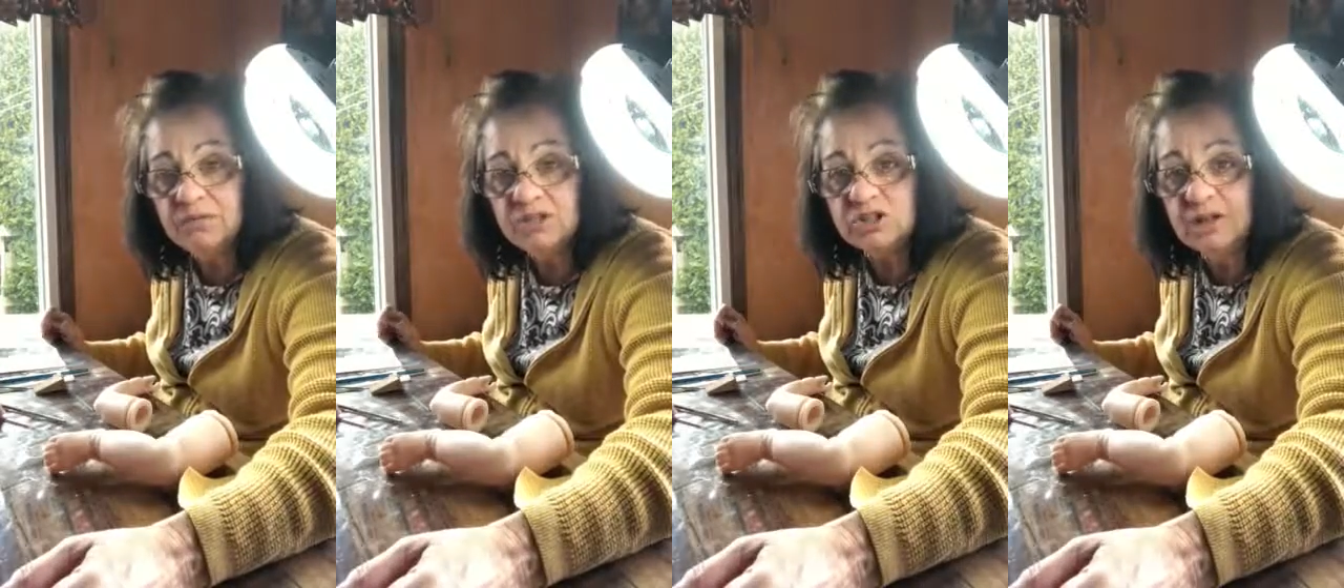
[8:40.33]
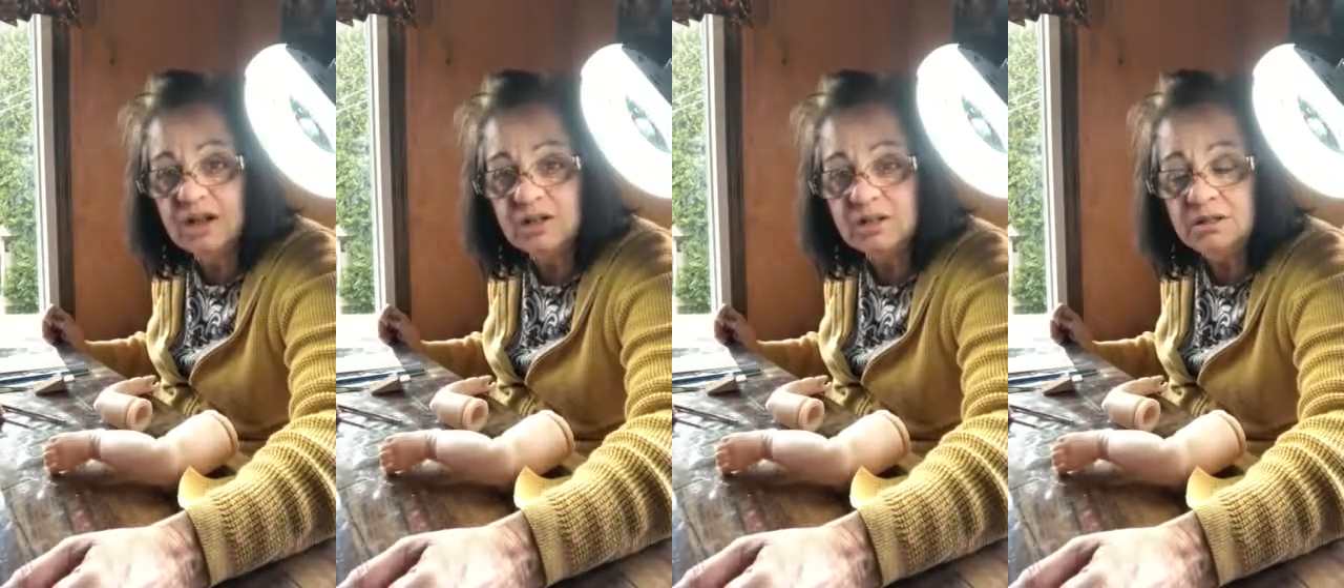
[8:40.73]
Fresh
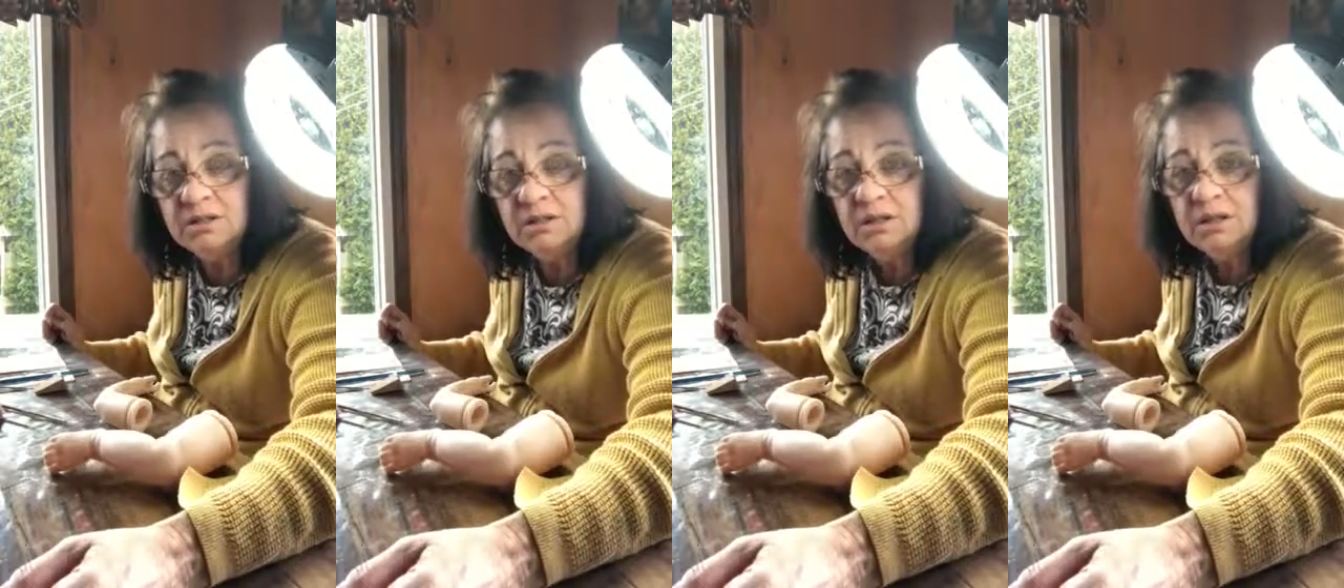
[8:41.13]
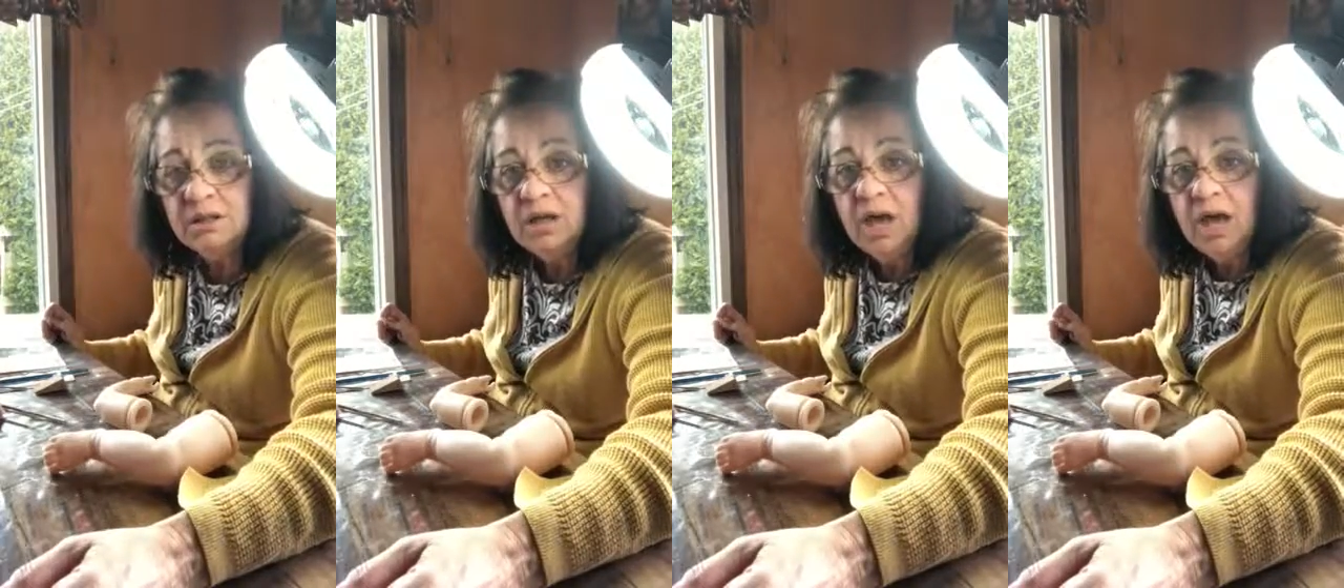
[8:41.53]
Vinyl.
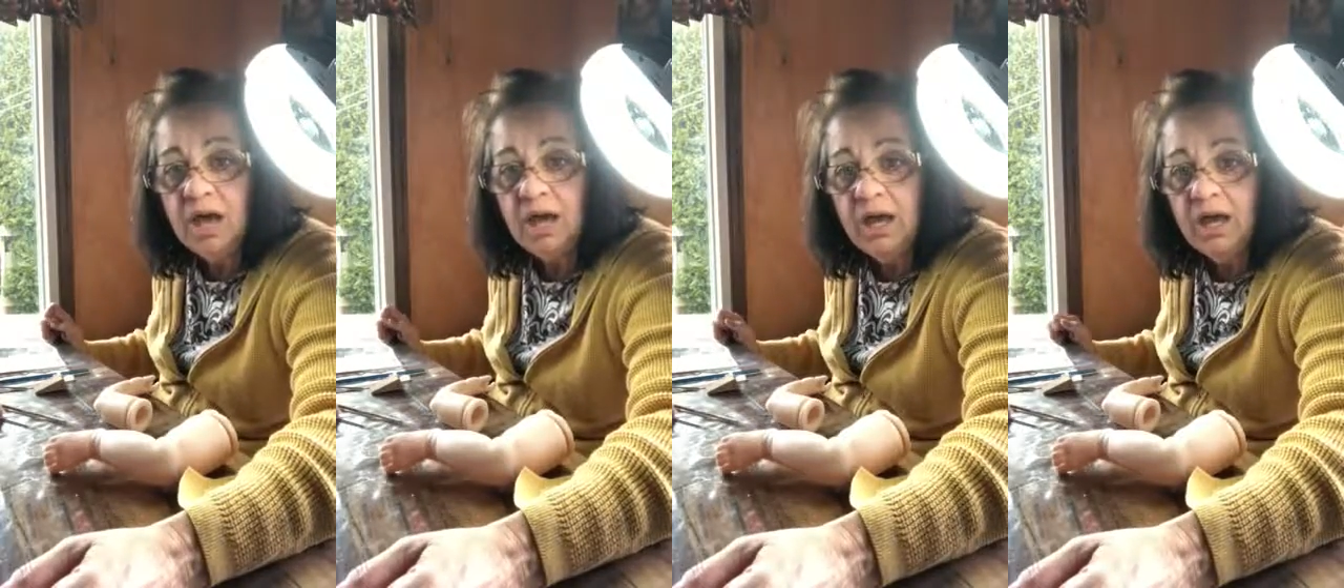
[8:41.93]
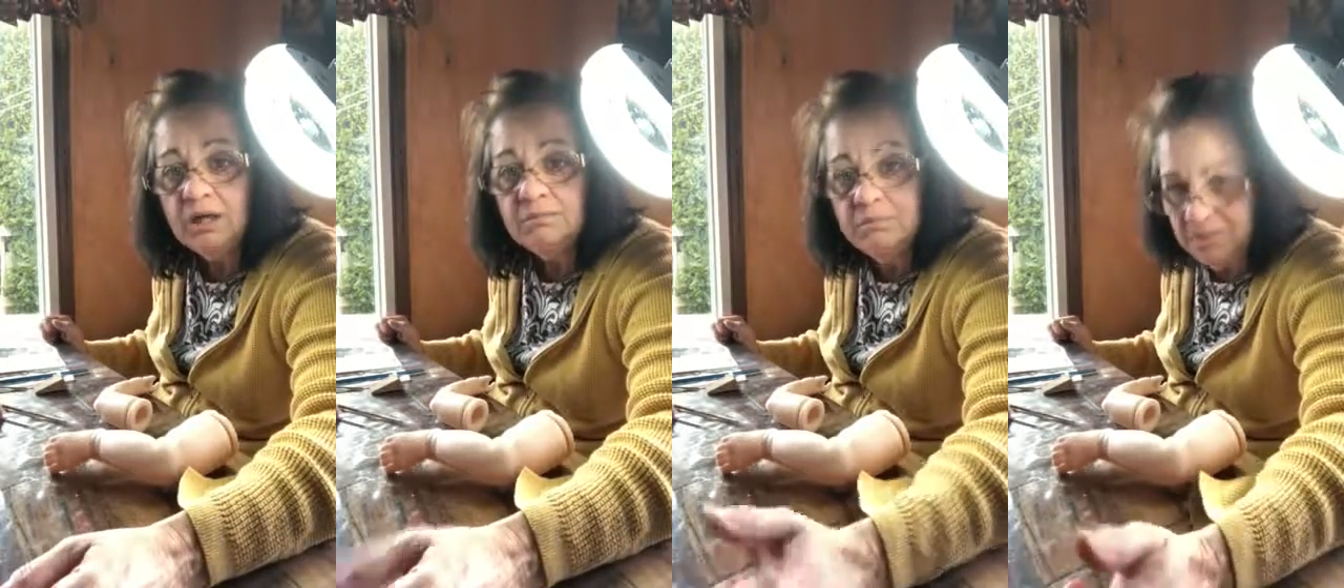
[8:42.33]

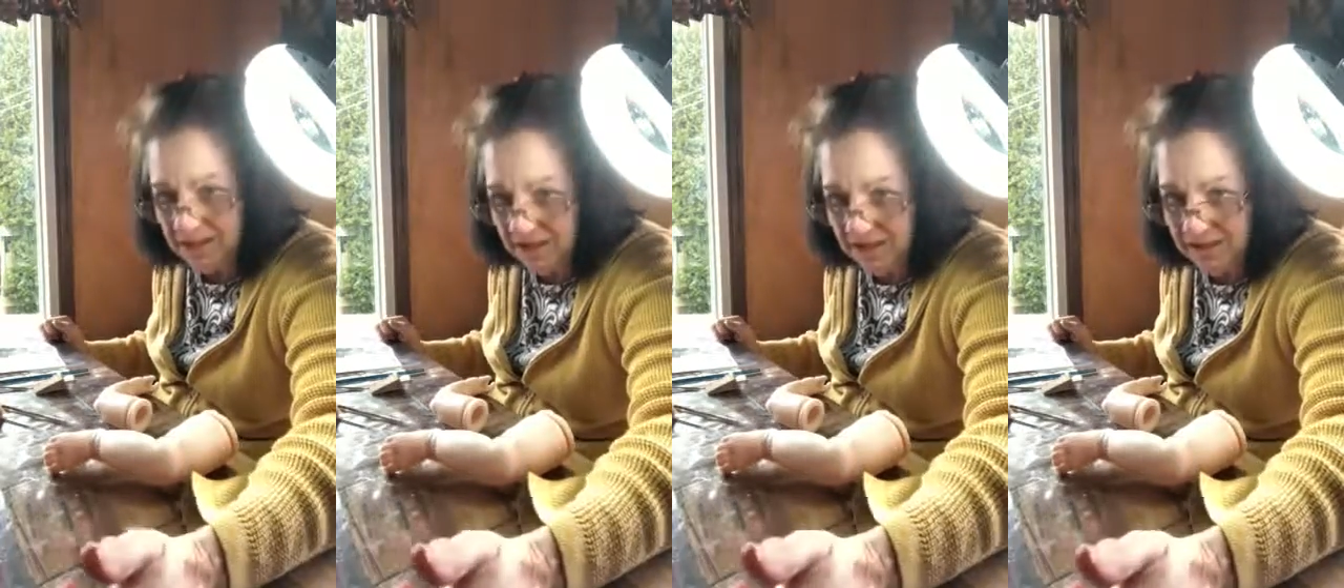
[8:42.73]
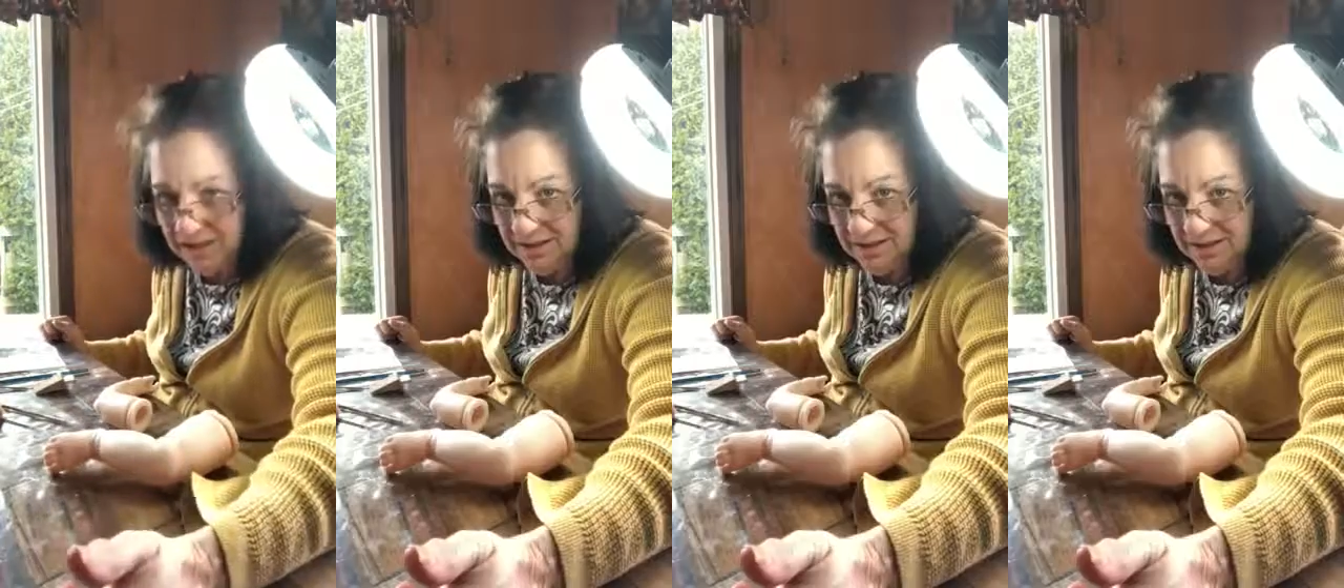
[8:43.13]
And me.